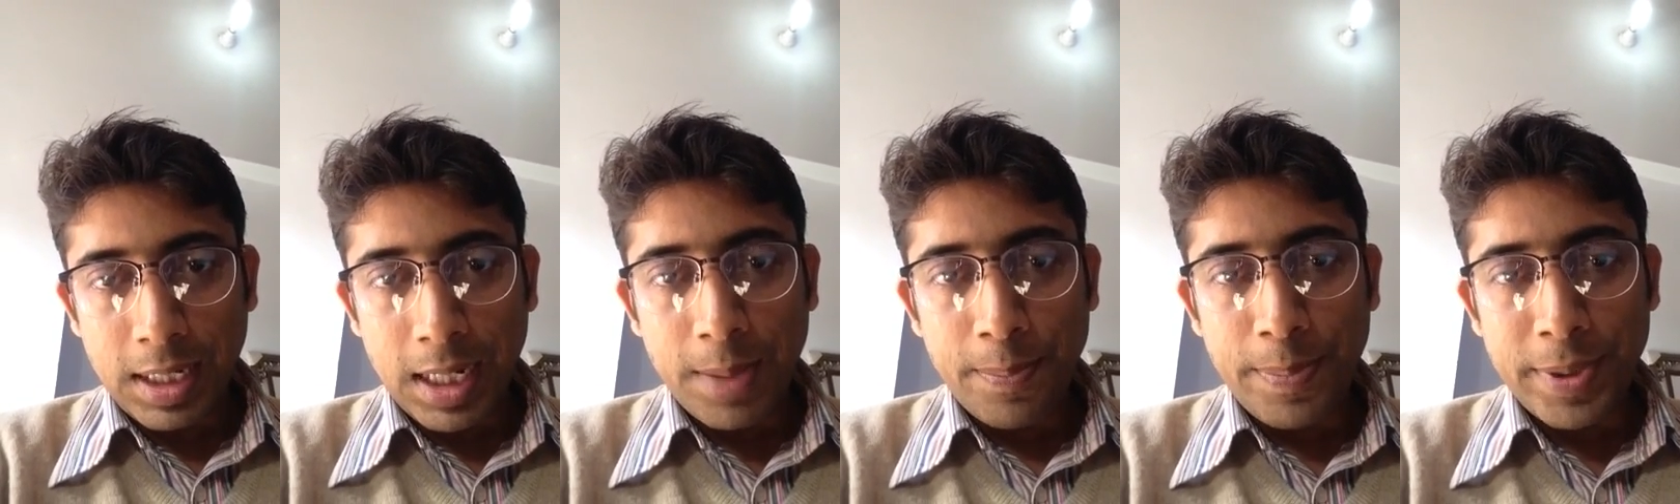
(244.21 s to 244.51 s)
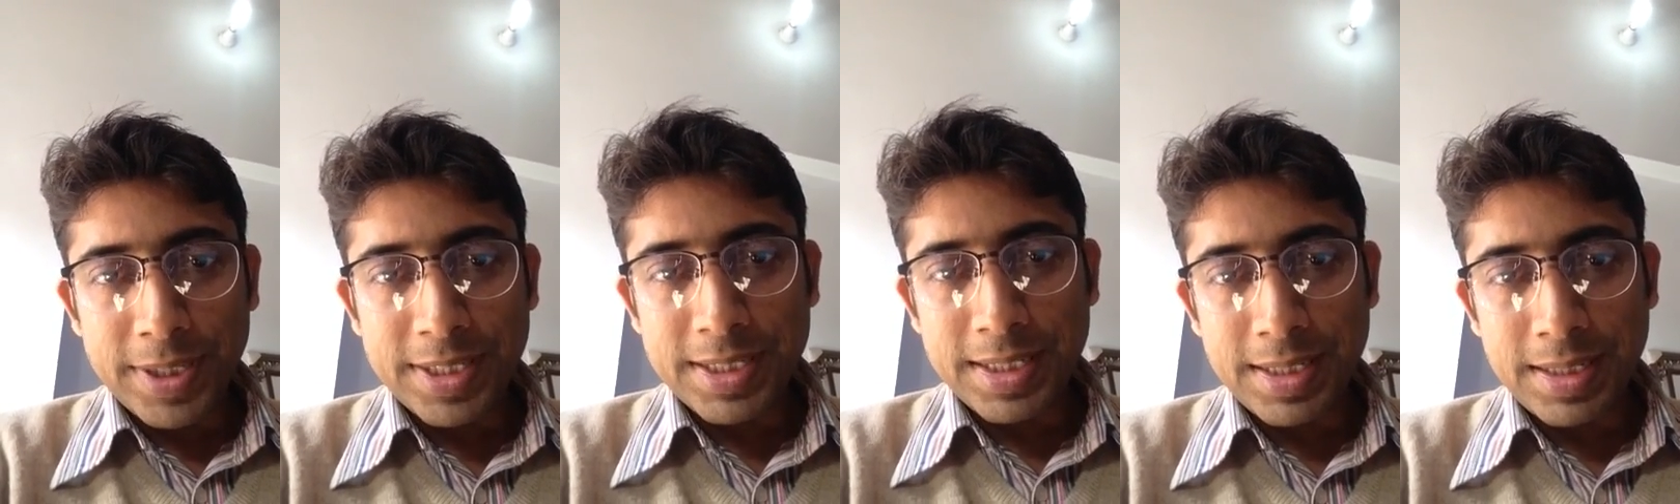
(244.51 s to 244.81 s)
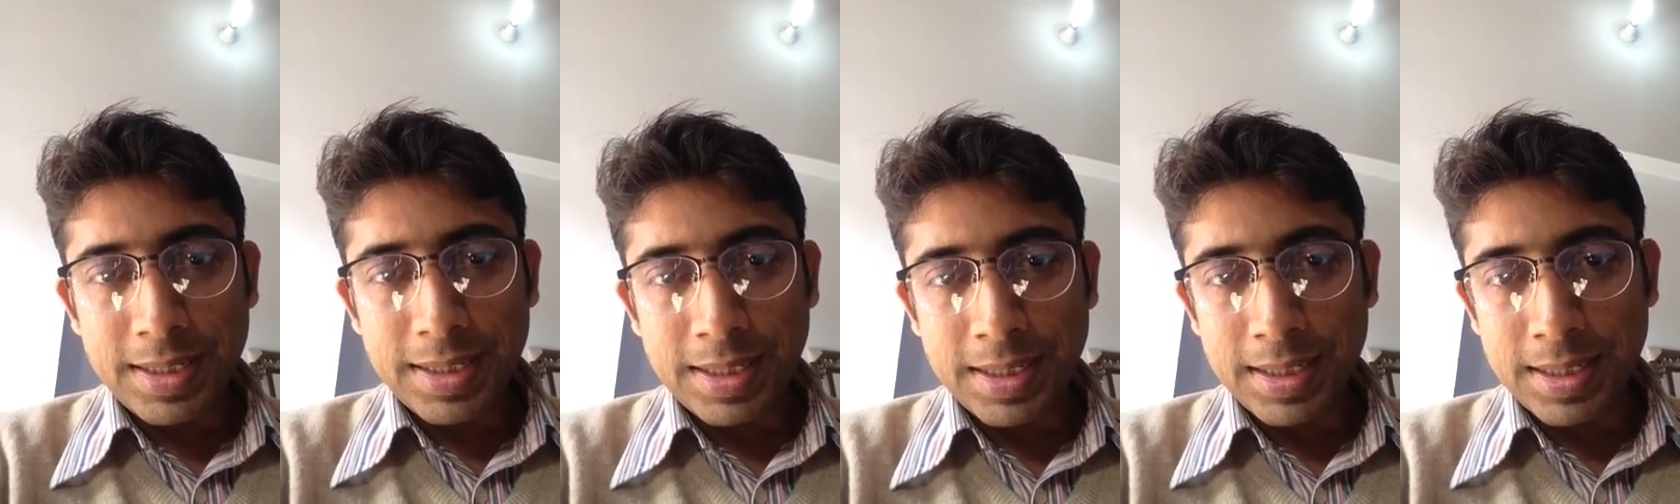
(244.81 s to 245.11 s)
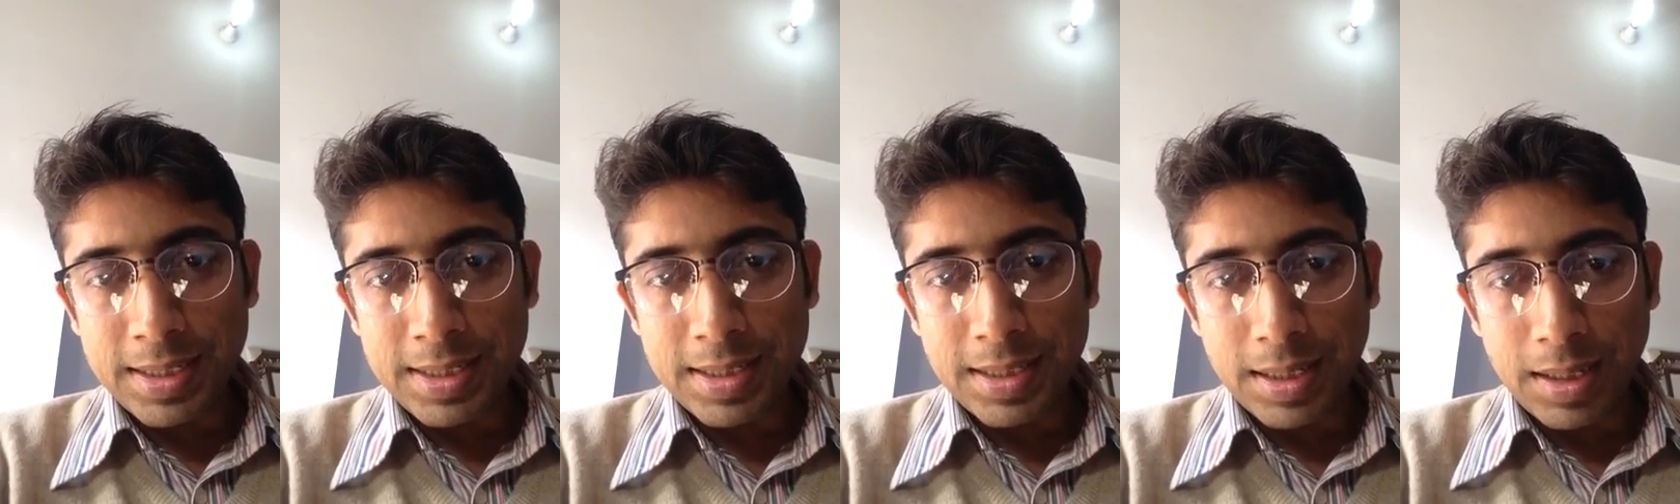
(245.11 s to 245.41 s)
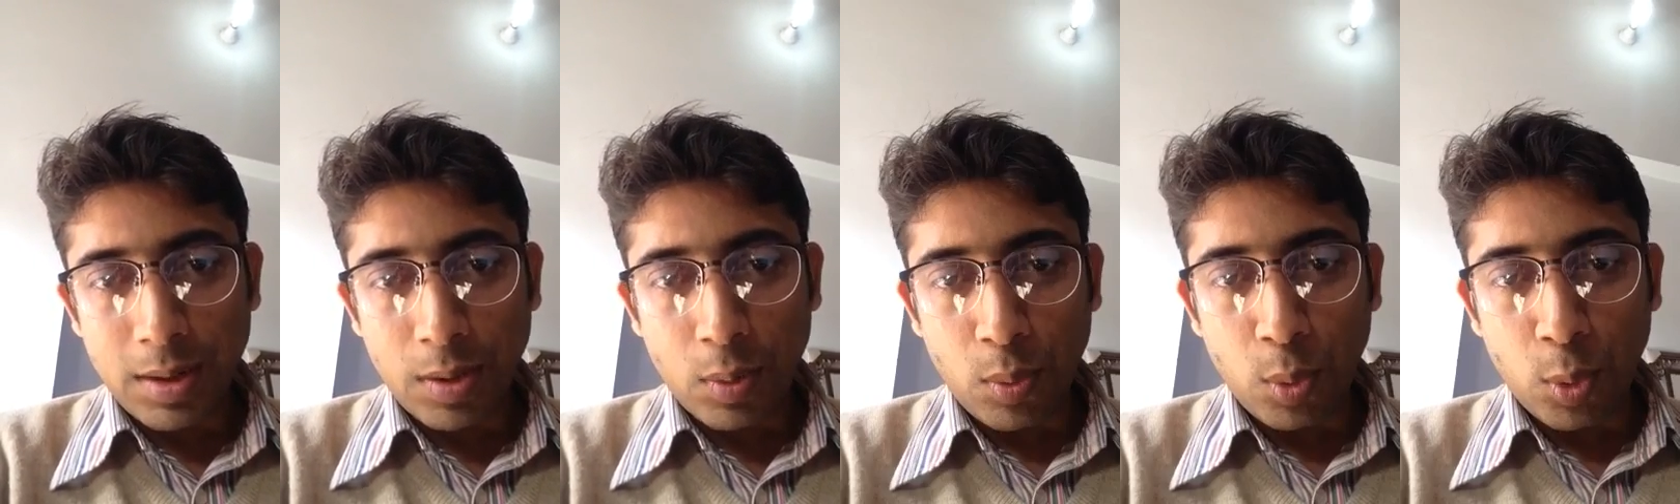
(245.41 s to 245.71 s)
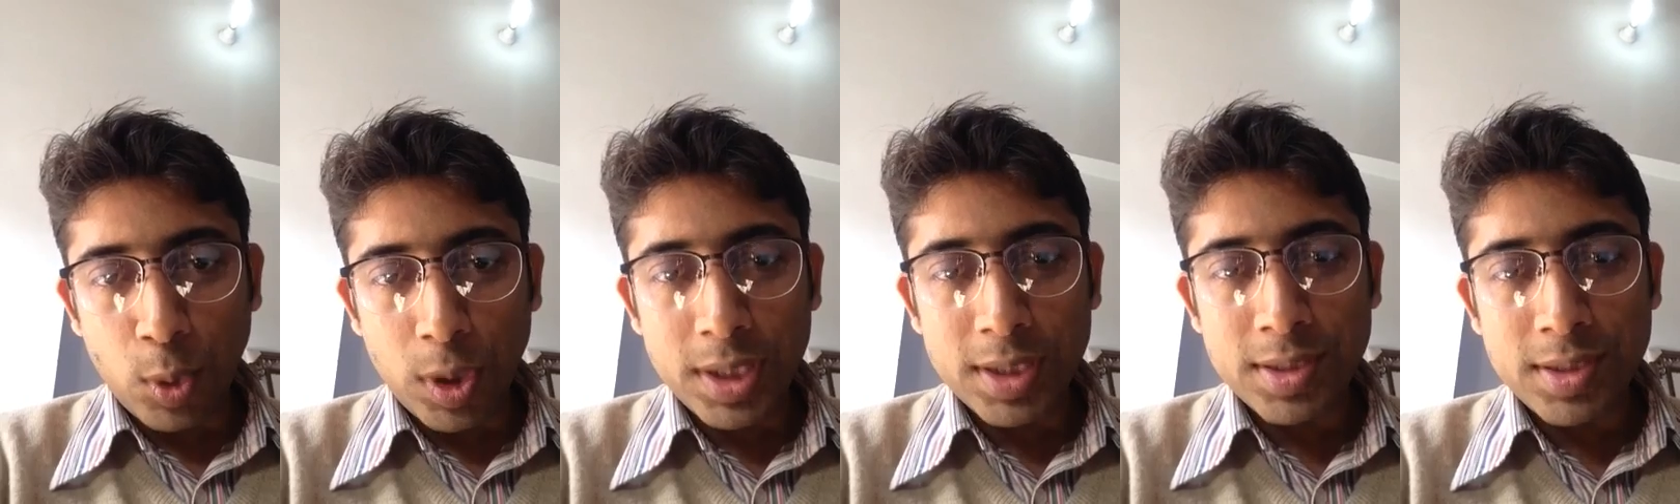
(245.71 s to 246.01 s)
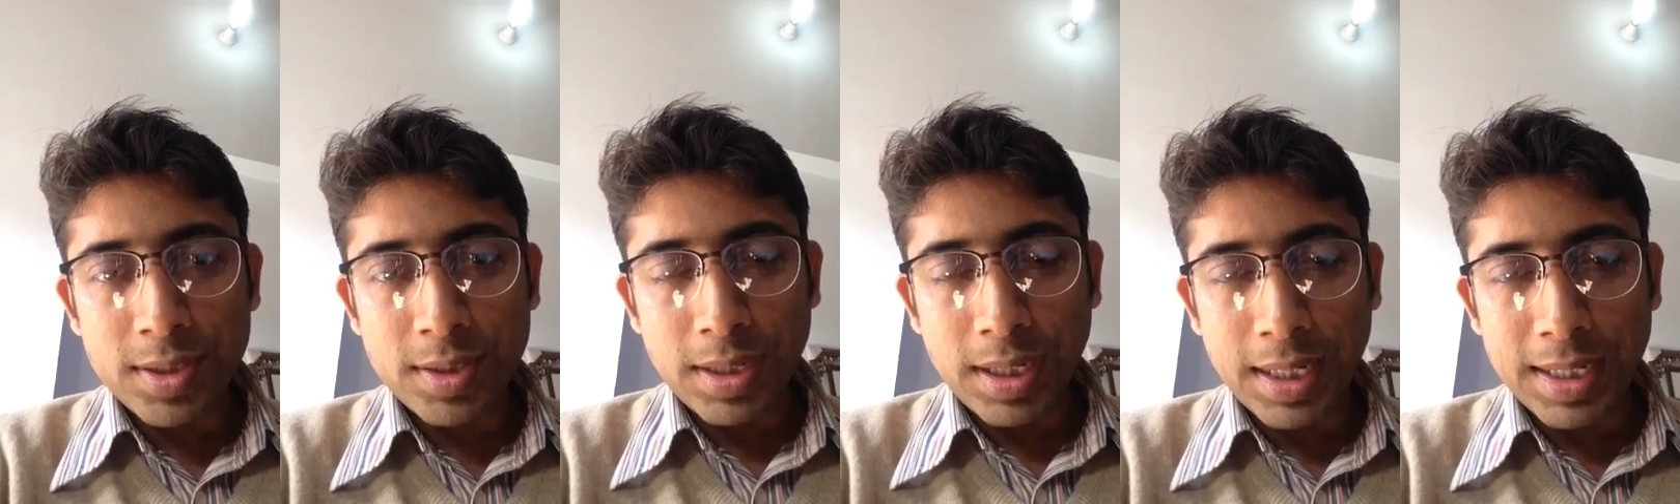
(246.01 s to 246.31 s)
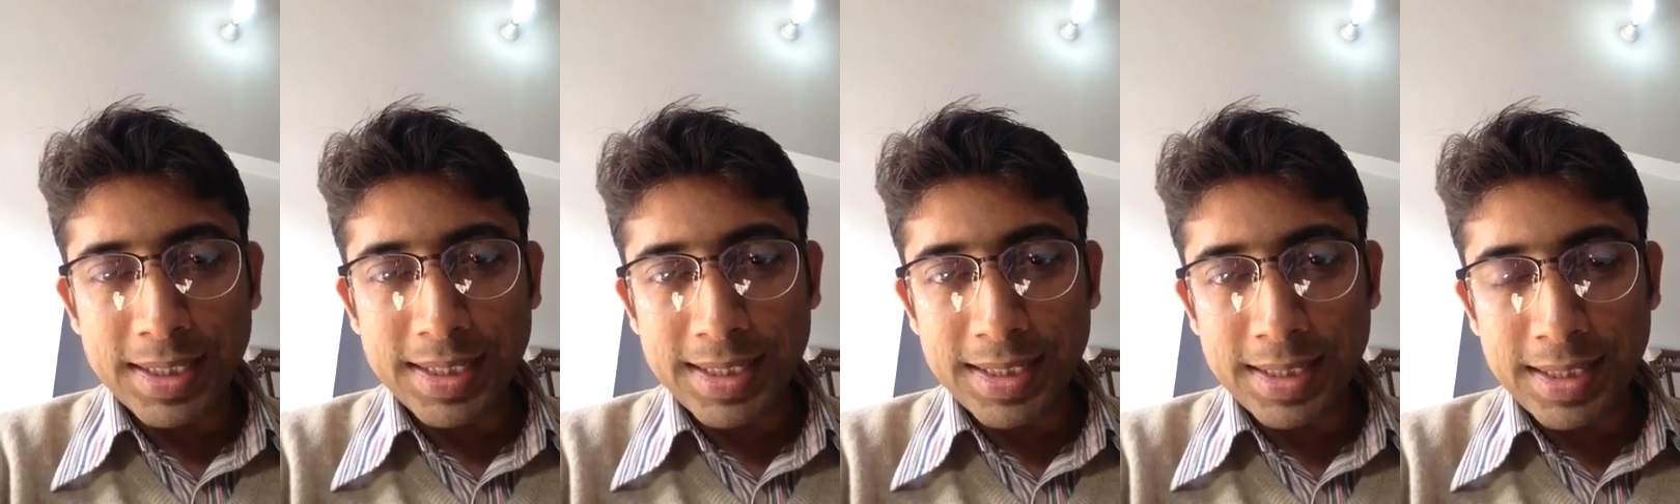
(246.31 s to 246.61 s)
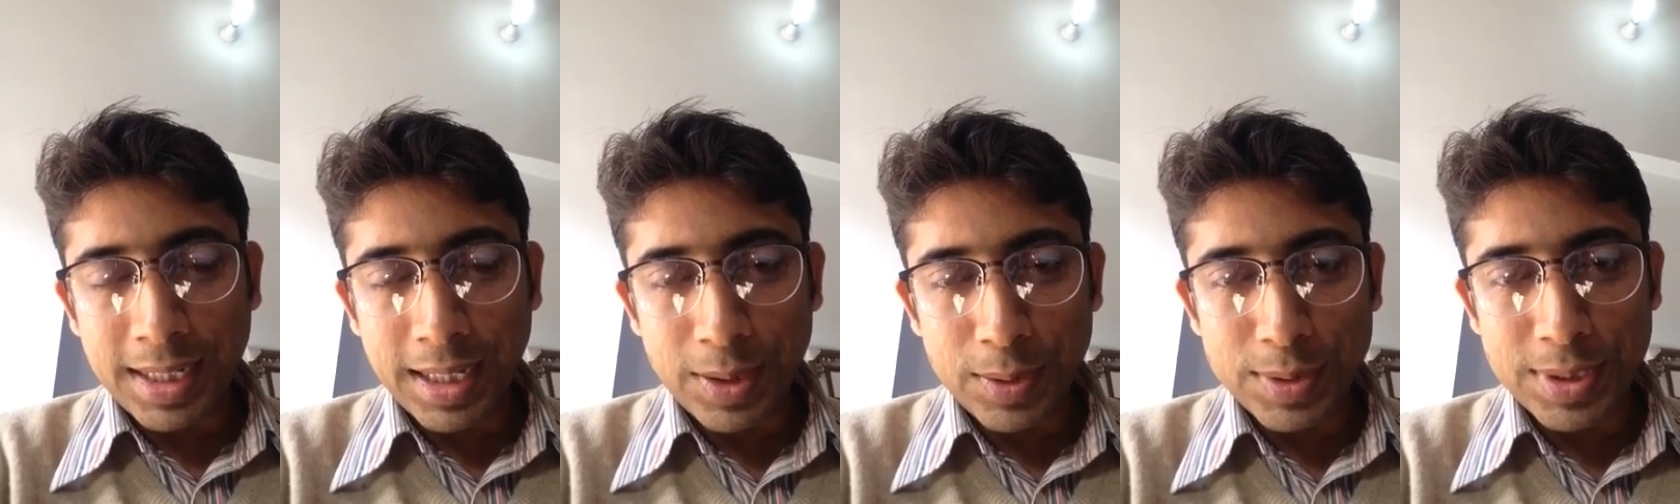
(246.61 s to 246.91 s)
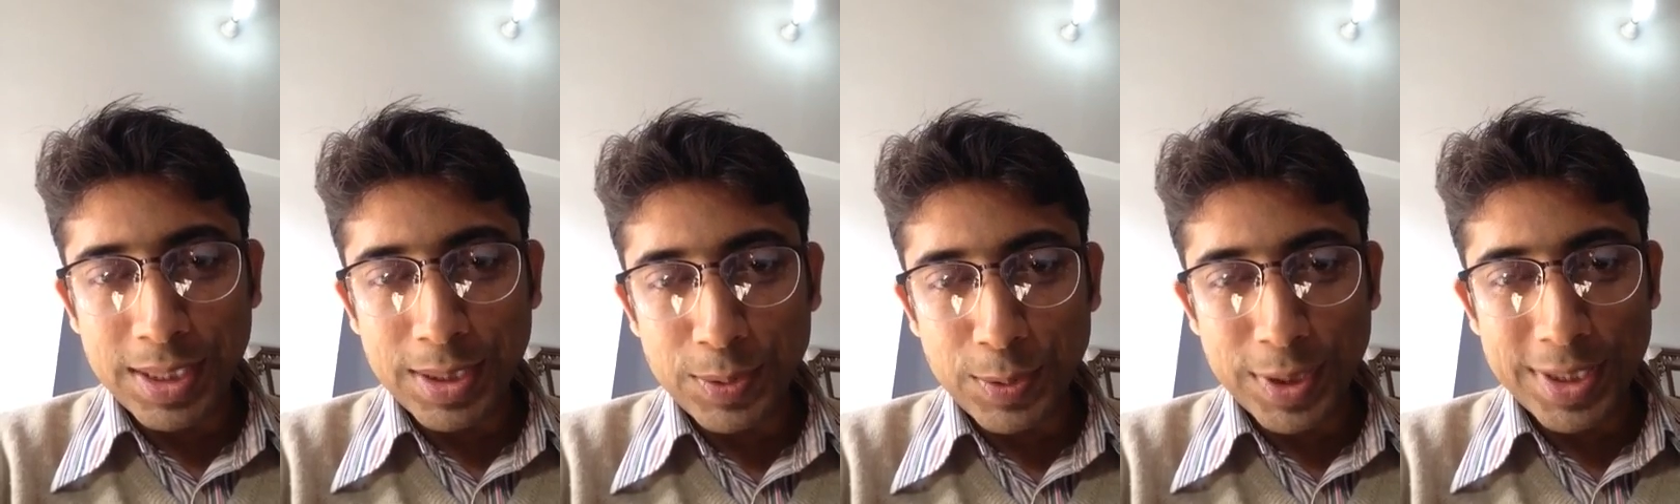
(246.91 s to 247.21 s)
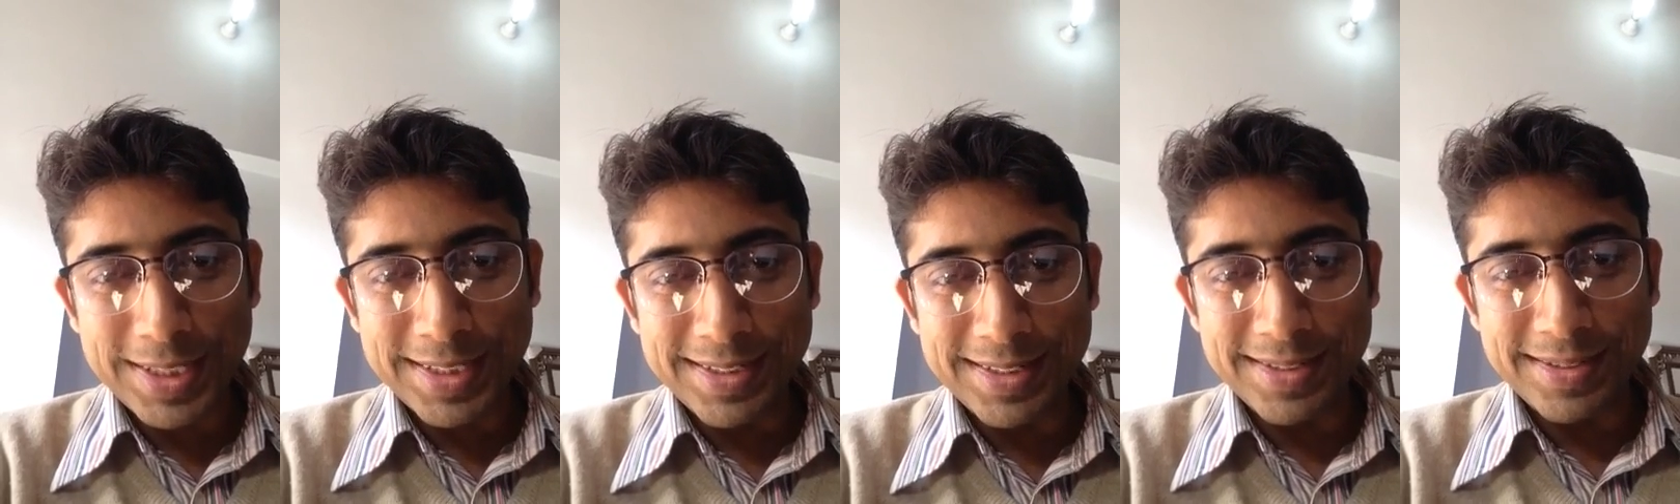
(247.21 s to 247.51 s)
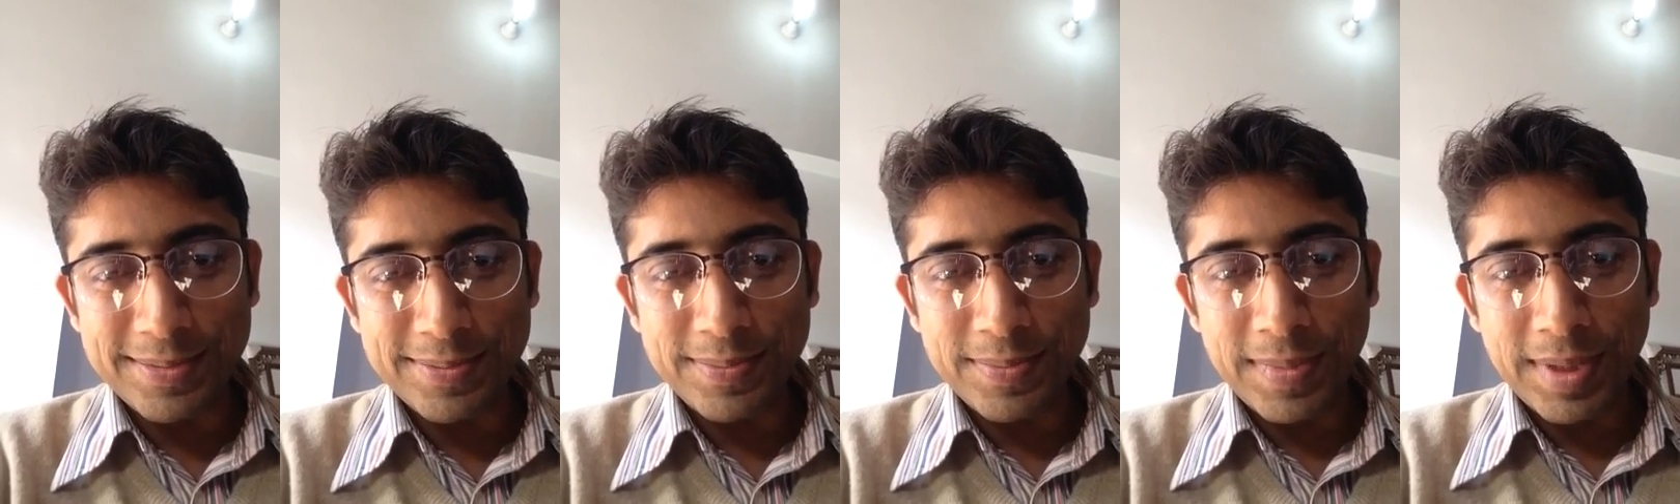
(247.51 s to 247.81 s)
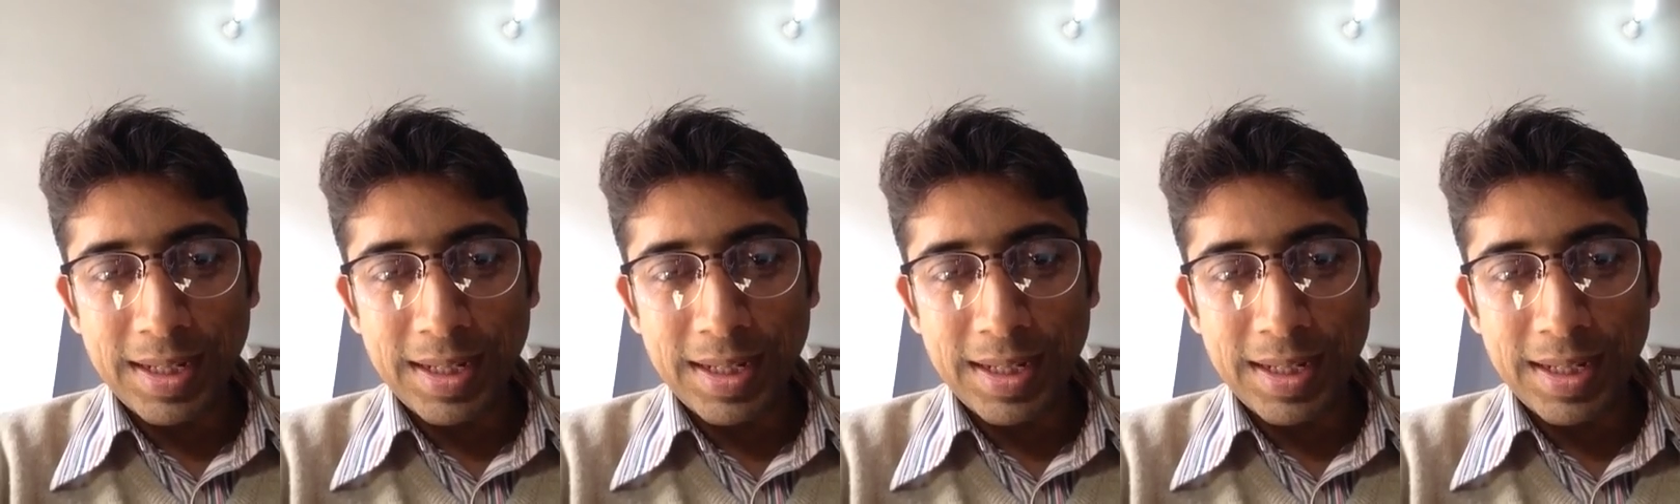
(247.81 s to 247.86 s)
A picture is worth 1,000 words.